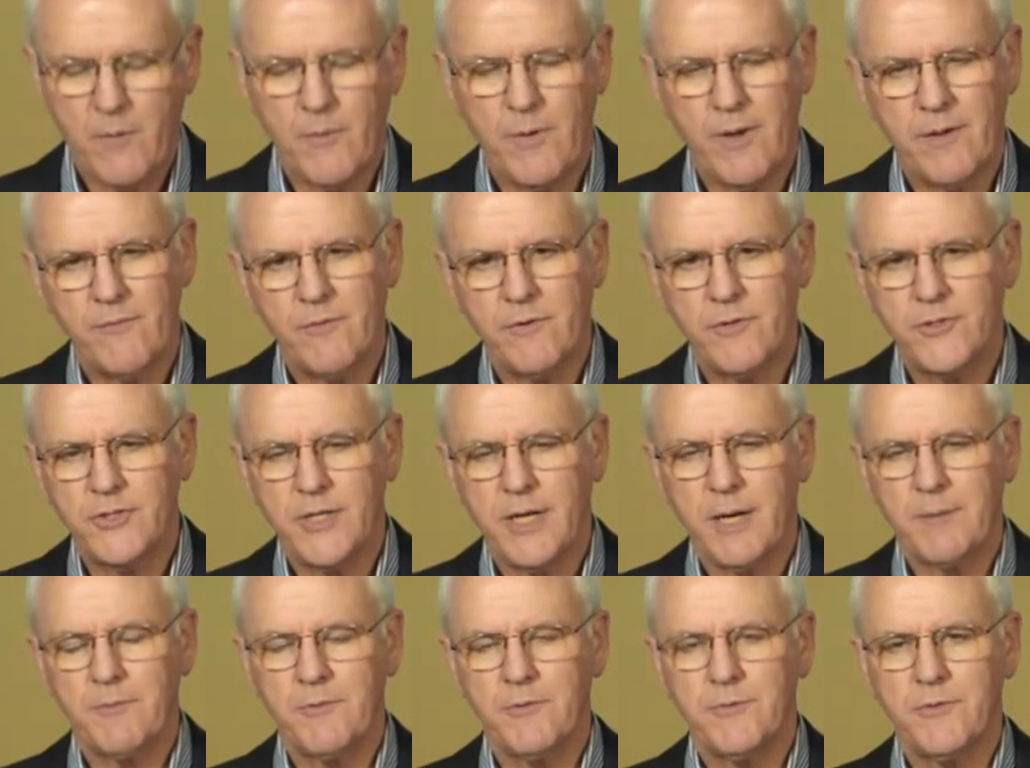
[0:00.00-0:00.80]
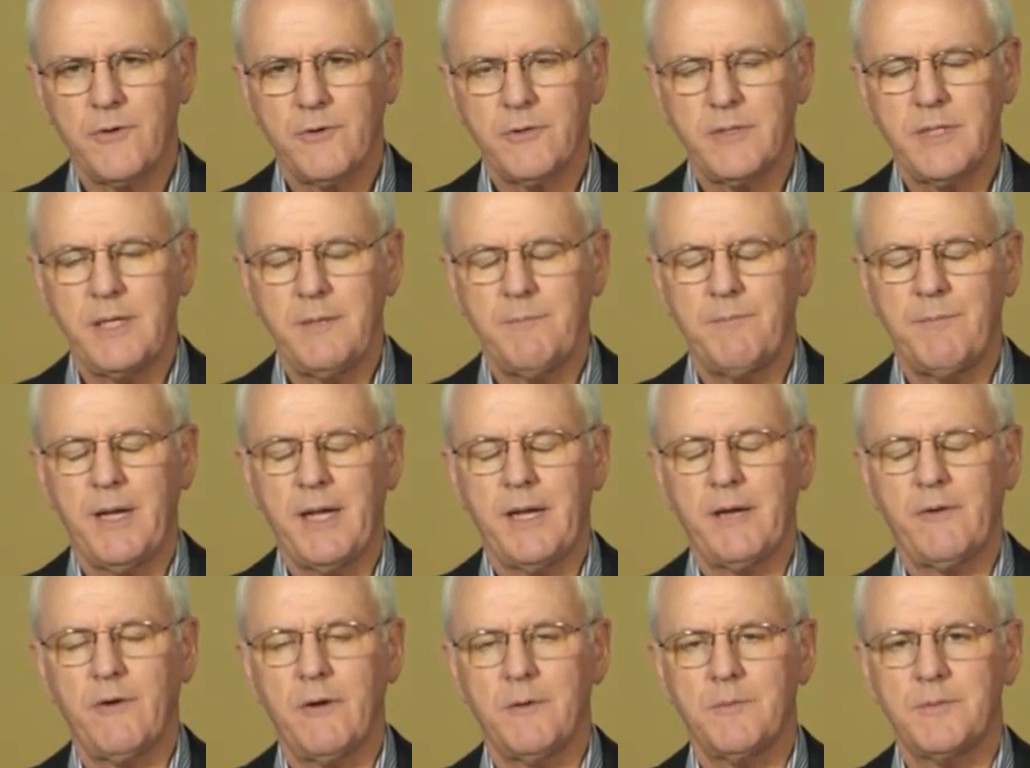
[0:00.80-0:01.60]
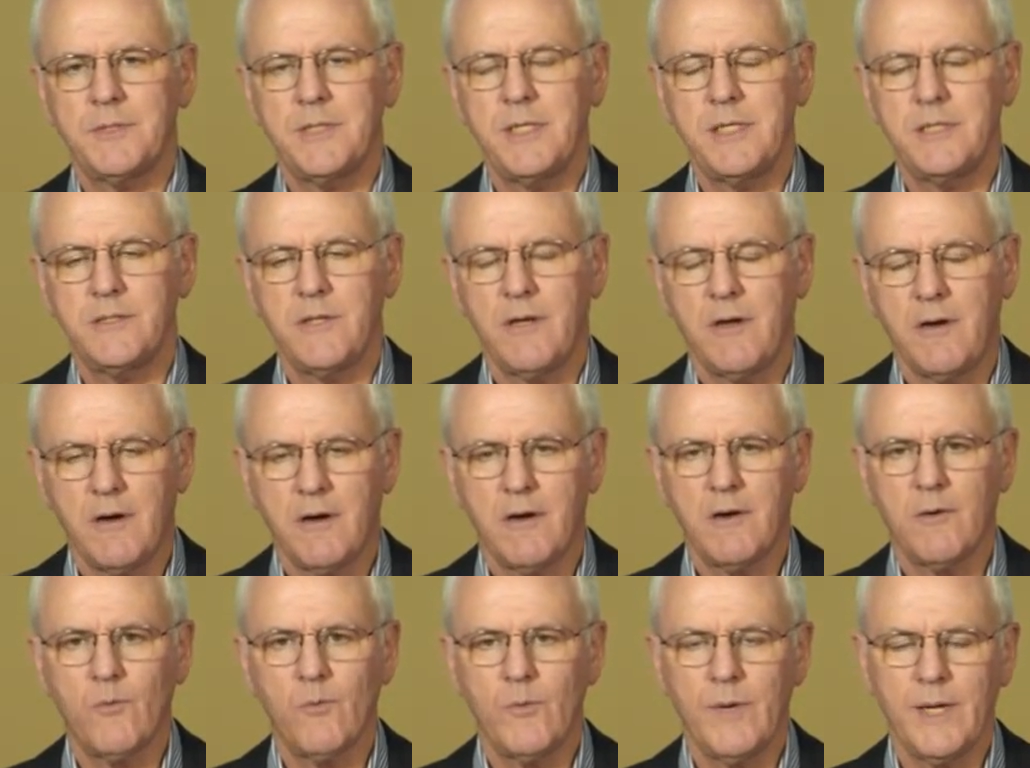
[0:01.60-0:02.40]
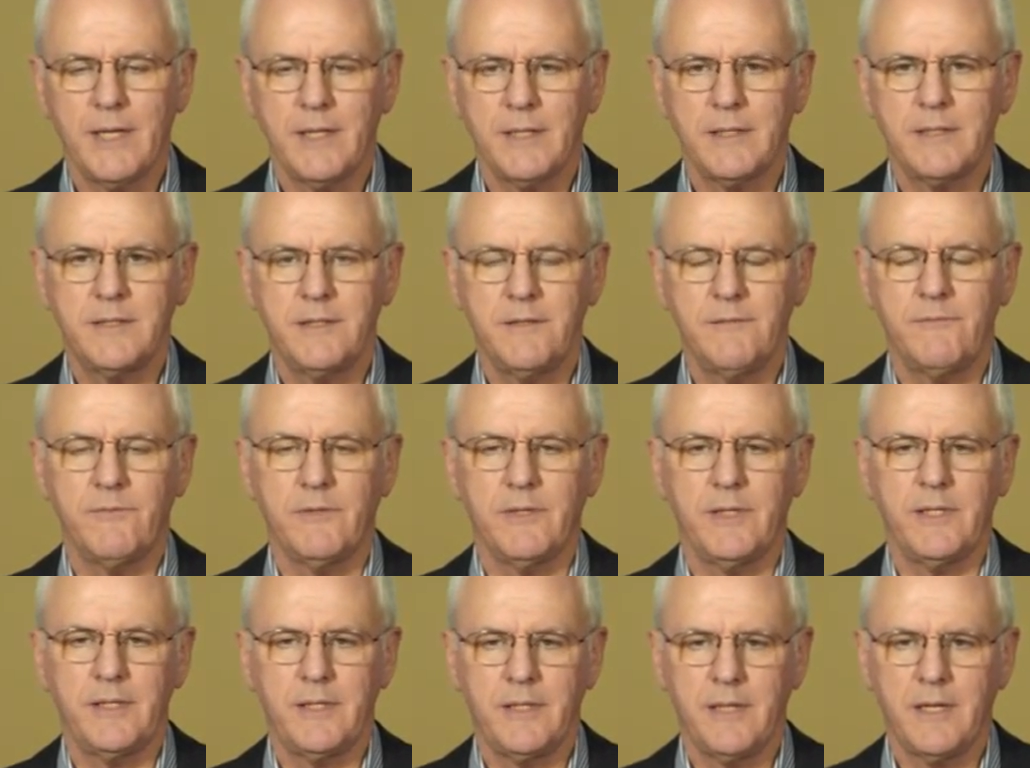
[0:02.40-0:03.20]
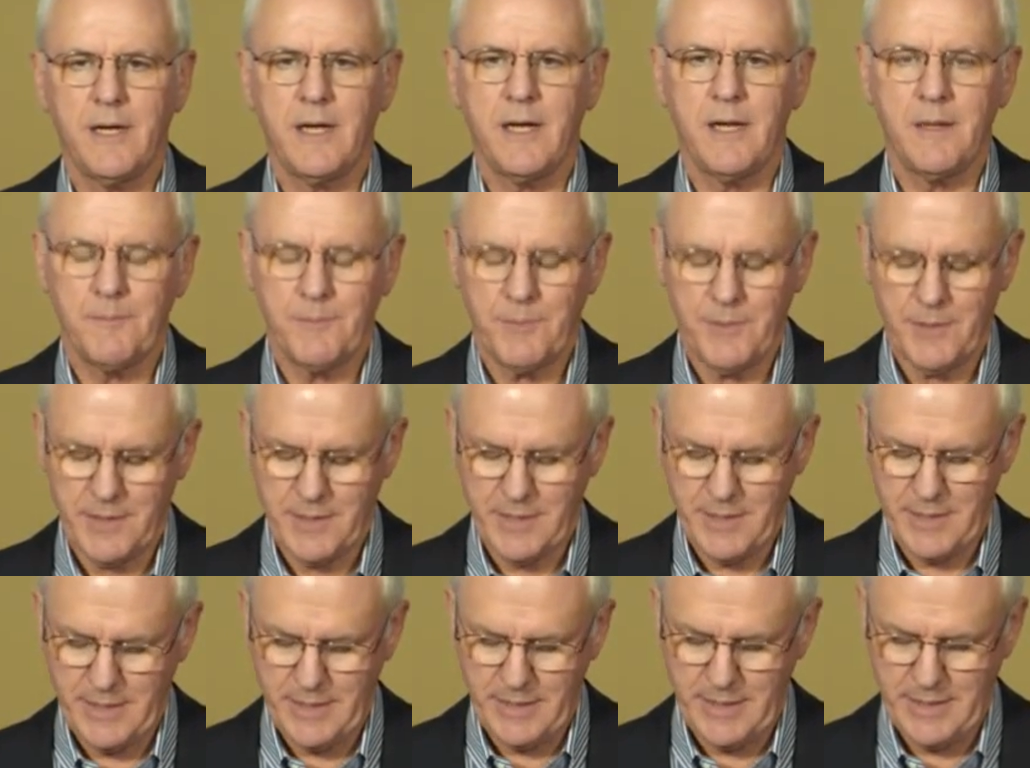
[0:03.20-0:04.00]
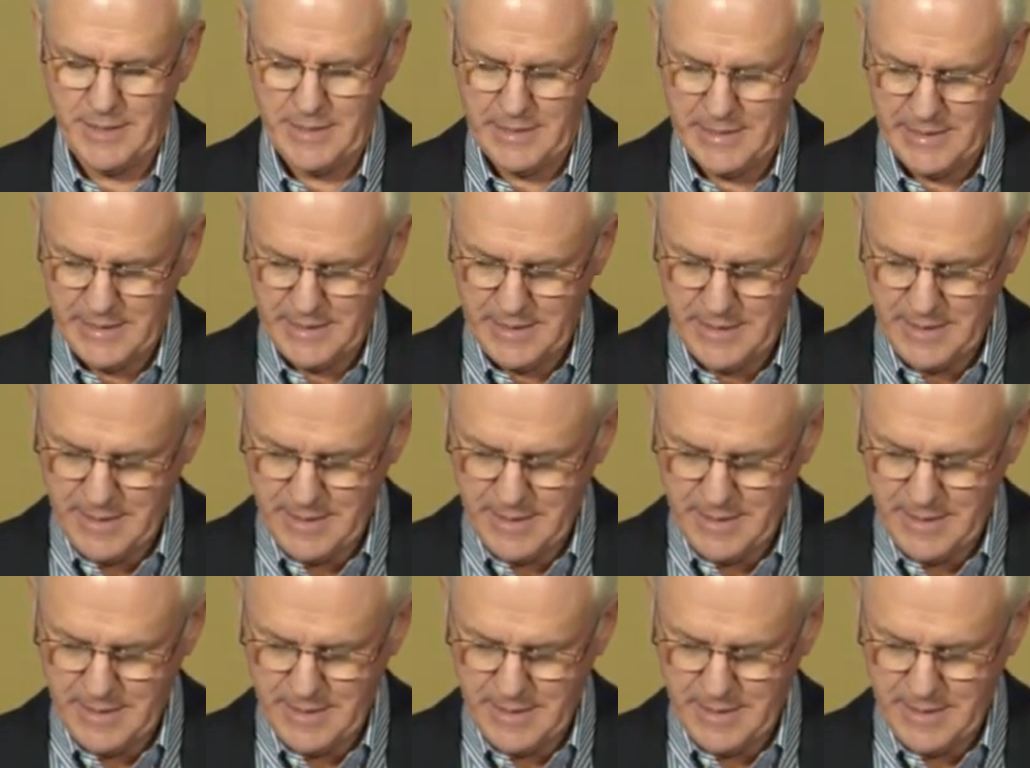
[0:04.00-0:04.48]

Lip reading: However, Chapter 13 bankruptcies are relatively complicated.